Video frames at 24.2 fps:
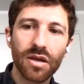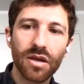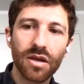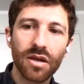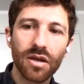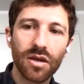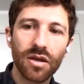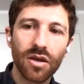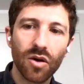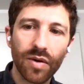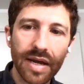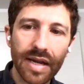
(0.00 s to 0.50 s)

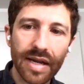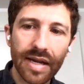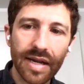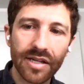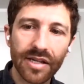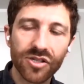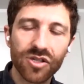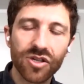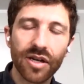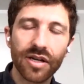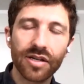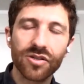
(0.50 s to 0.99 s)
you know, it,
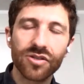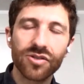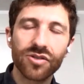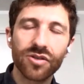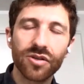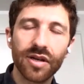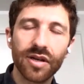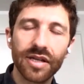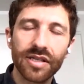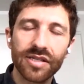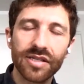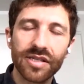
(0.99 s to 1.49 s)
it's it's
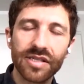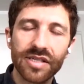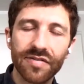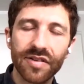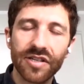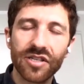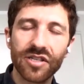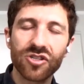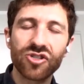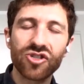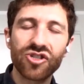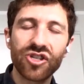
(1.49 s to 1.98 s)
it's as if
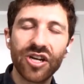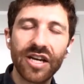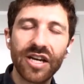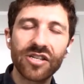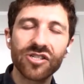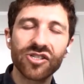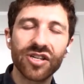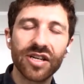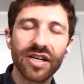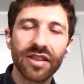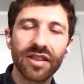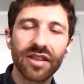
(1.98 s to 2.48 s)
it's
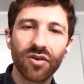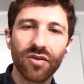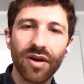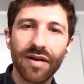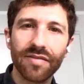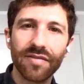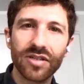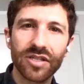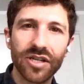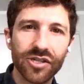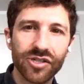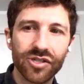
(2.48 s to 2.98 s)
changing the
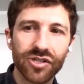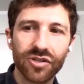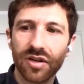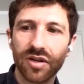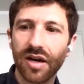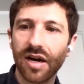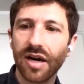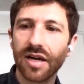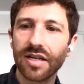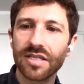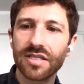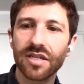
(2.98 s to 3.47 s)
gravitational
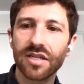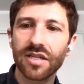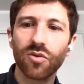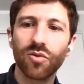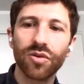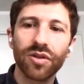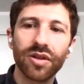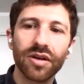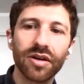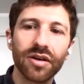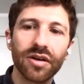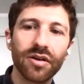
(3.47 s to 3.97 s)
constant
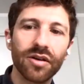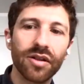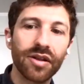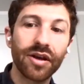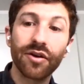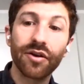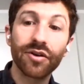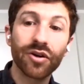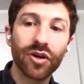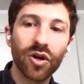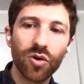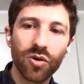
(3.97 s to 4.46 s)
or the the
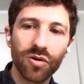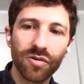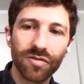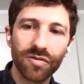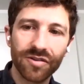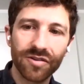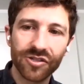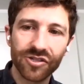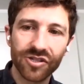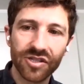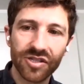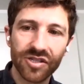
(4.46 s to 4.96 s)
other
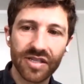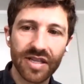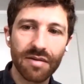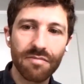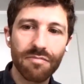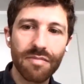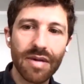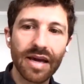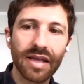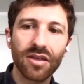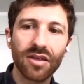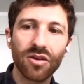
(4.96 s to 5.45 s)
coefficients that
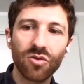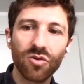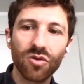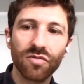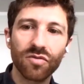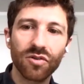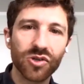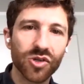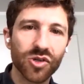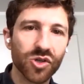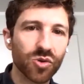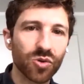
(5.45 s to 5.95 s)
make the
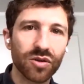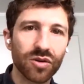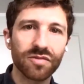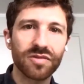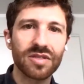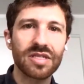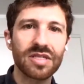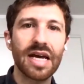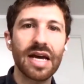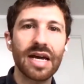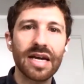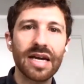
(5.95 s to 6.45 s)
universe sort of
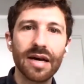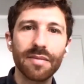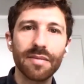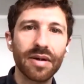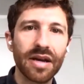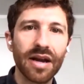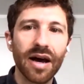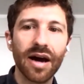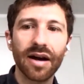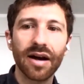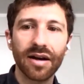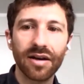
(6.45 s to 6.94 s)
stand up
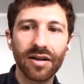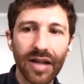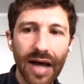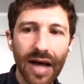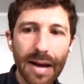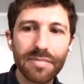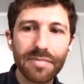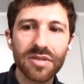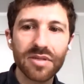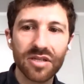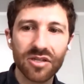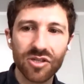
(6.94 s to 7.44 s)
and not
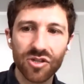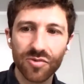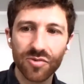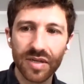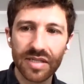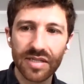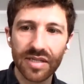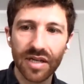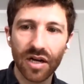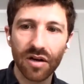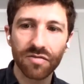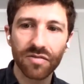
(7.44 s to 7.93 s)
collapse into
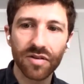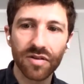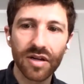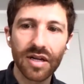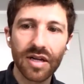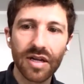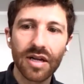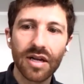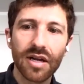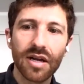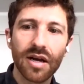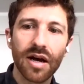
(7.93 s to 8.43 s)
itself.
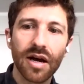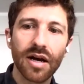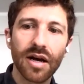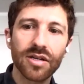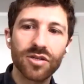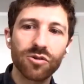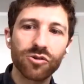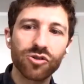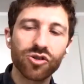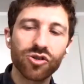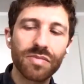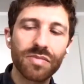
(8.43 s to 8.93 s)
Uh,
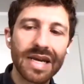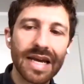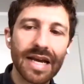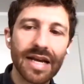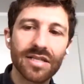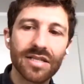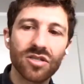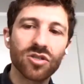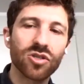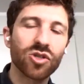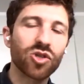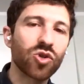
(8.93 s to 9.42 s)
social media
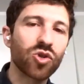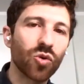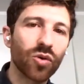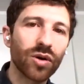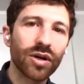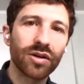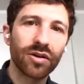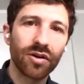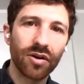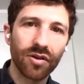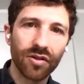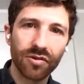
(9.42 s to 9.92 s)
has
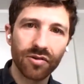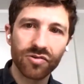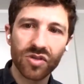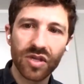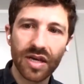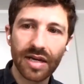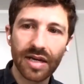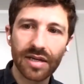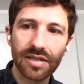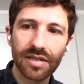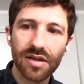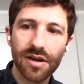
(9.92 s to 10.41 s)
distorted all those
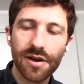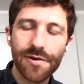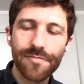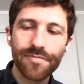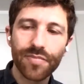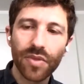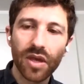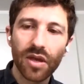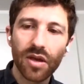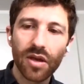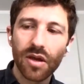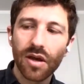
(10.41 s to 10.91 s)
things.
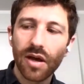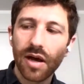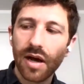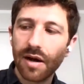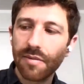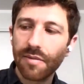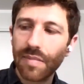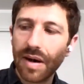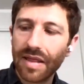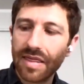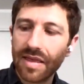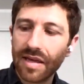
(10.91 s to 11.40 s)

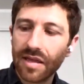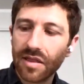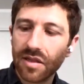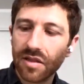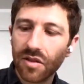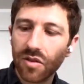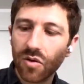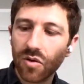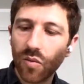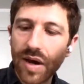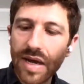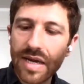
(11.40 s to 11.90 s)
Um, I think
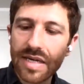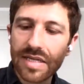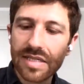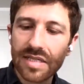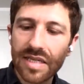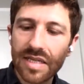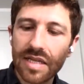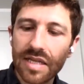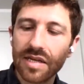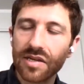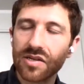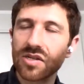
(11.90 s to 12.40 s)
that the way to
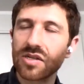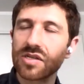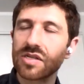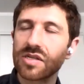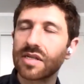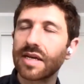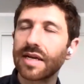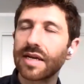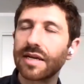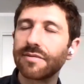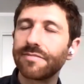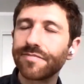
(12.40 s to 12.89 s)
see this is
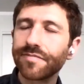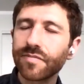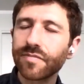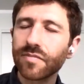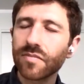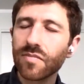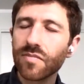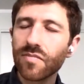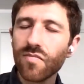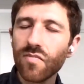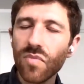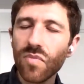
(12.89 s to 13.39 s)
that
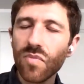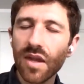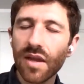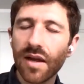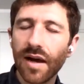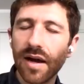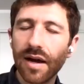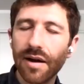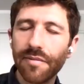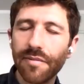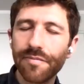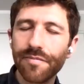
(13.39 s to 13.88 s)

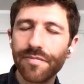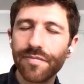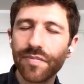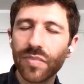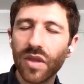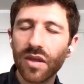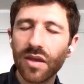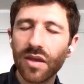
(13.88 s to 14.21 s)
um,